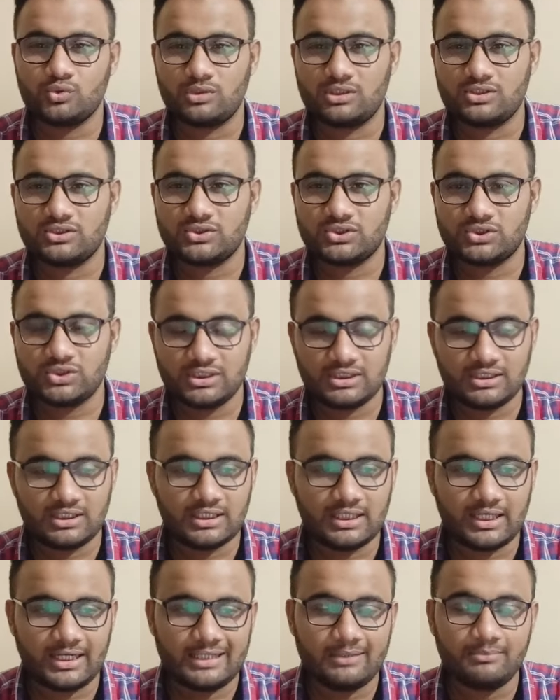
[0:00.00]
who are
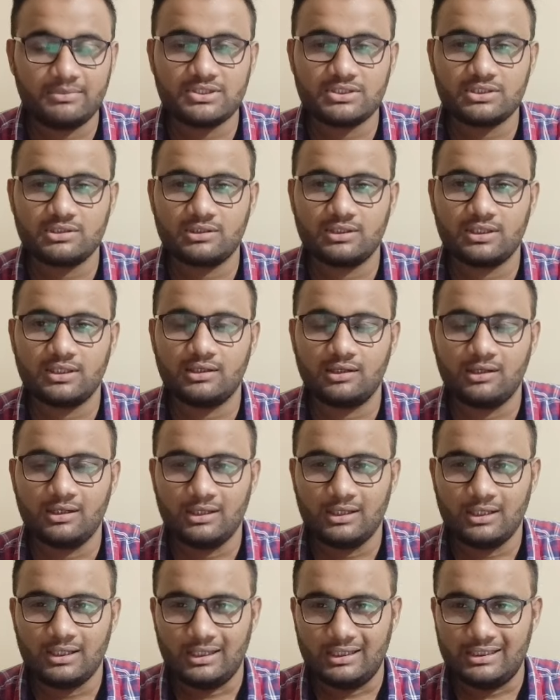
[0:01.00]
seeking admission in
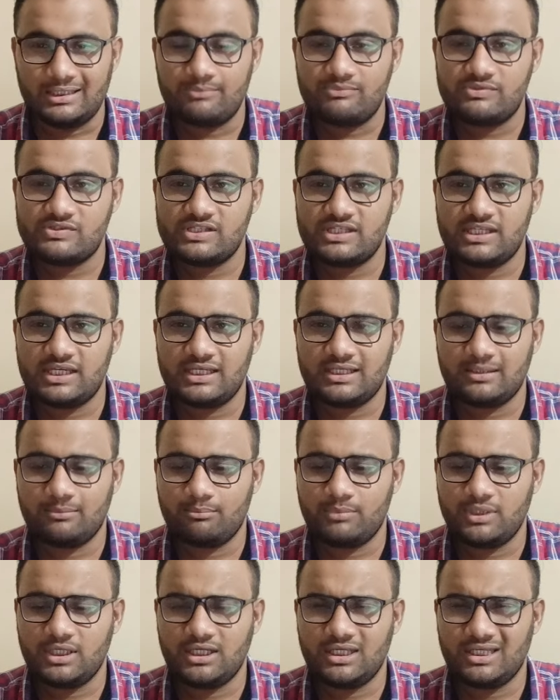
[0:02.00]
MCA,
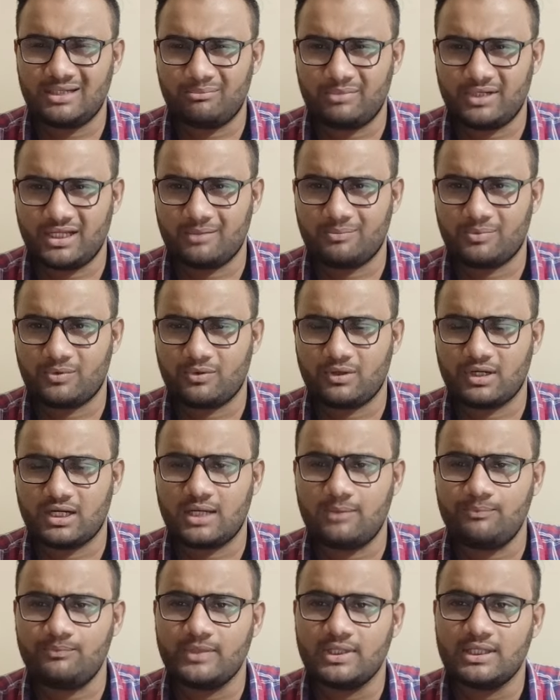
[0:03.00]
MBA, M.Tech
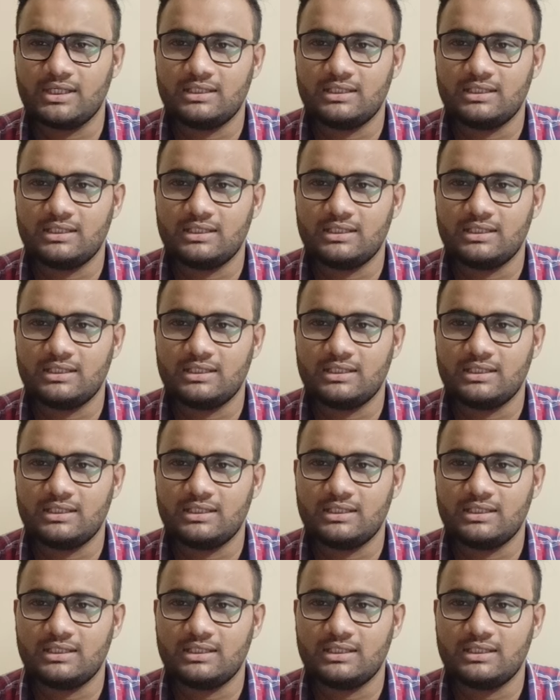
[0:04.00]
program,